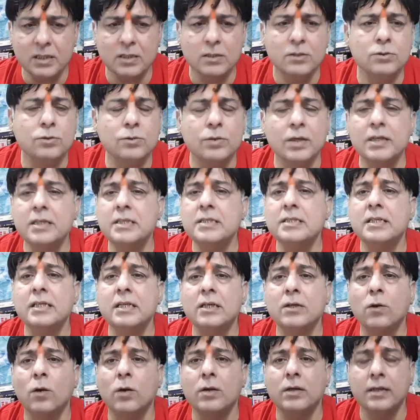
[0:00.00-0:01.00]
you can
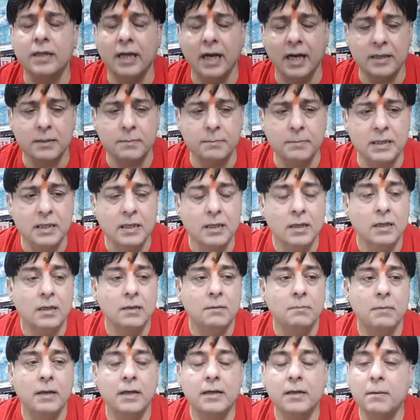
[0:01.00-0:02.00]
easily contact me.
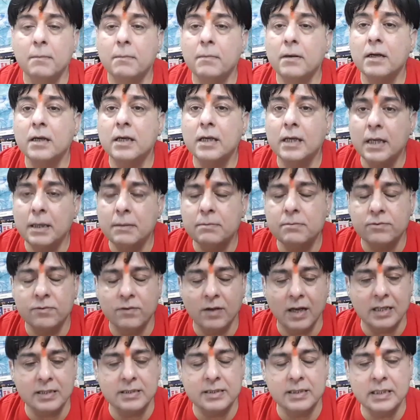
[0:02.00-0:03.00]
My number keeps
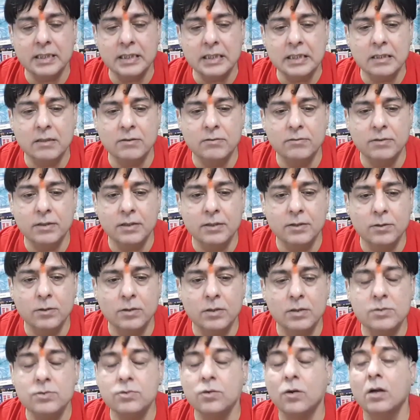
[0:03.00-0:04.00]
flashing in the video
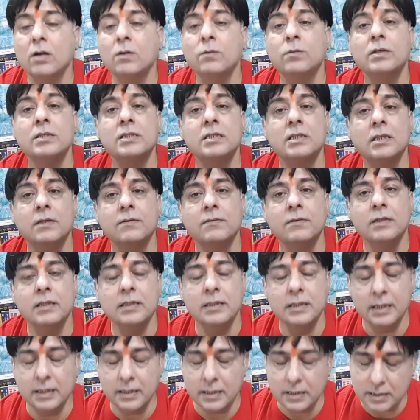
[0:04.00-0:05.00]
and it's always given
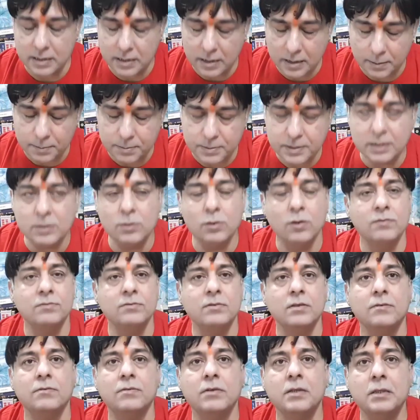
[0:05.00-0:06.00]
in the description
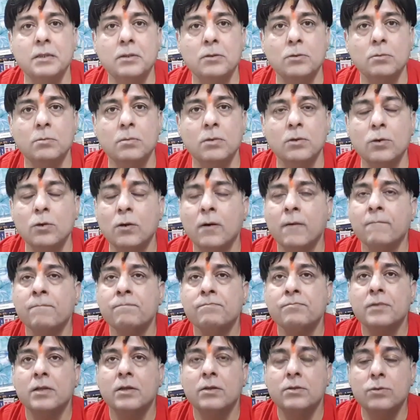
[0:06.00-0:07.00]
of the video below.
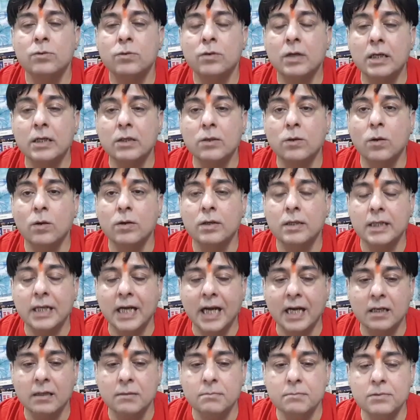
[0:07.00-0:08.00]
You can
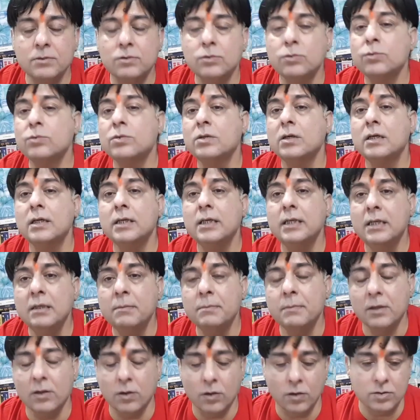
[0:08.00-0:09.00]
contact me through the
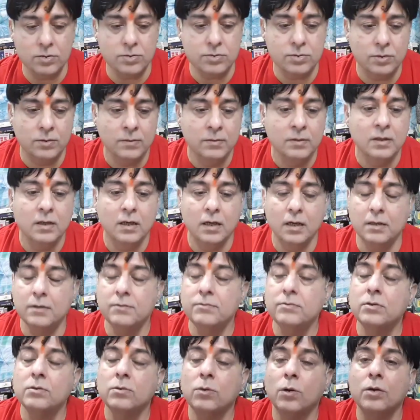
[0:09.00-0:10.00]
email also. And
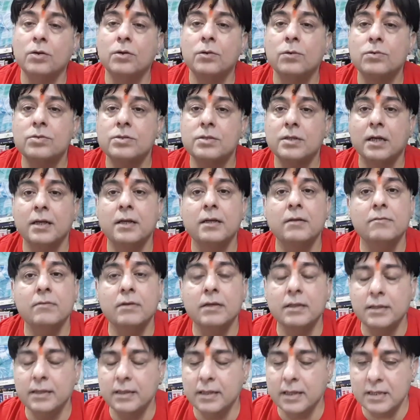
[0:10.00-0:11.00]
if you want to study
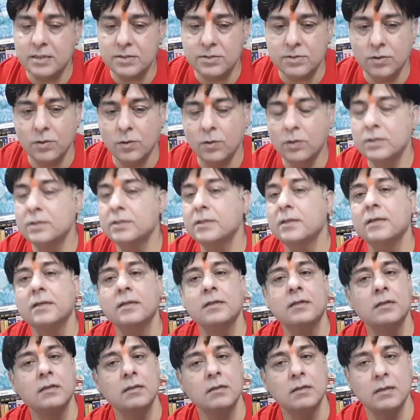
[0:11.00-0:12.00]
Vedic astrology
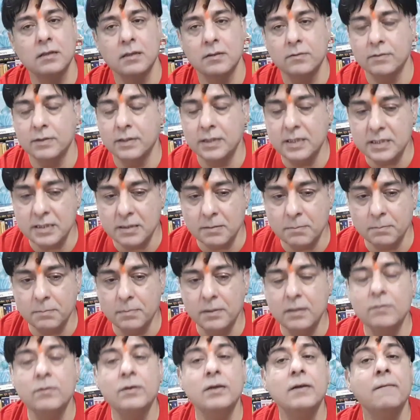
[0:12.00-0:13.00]
in a very
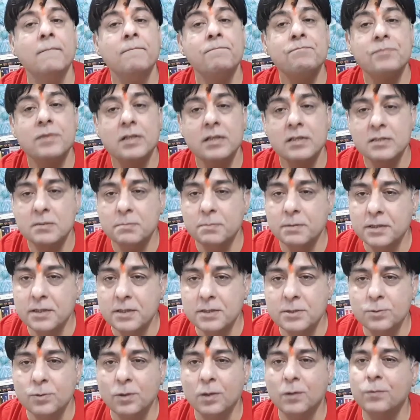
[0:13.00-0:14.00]
simple way,
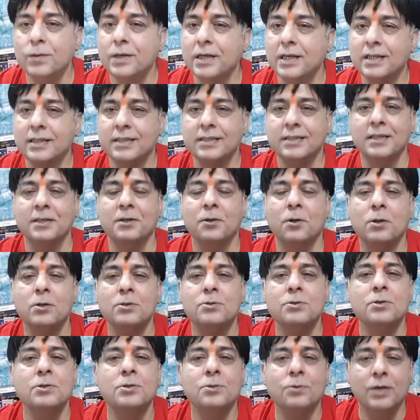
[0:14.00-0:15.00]
spiritual way, then
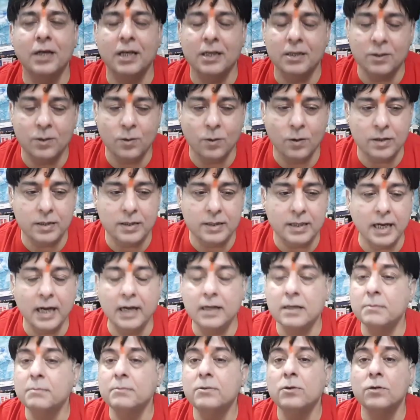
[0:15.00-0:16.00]
also you can
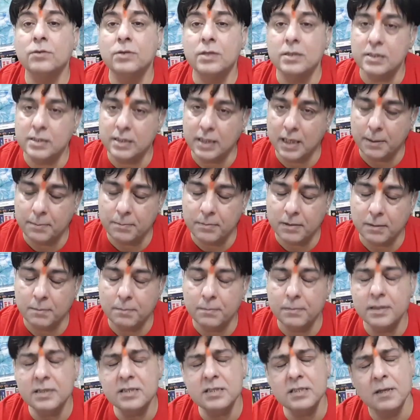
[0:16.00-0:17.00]
contact me on the same
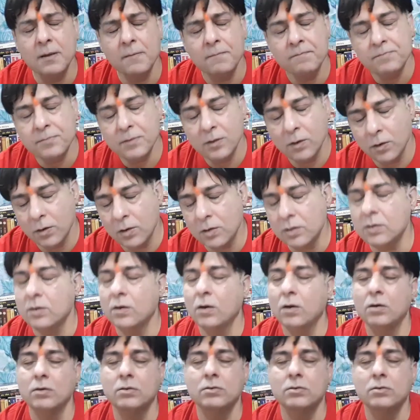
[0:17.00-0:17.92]
numbers or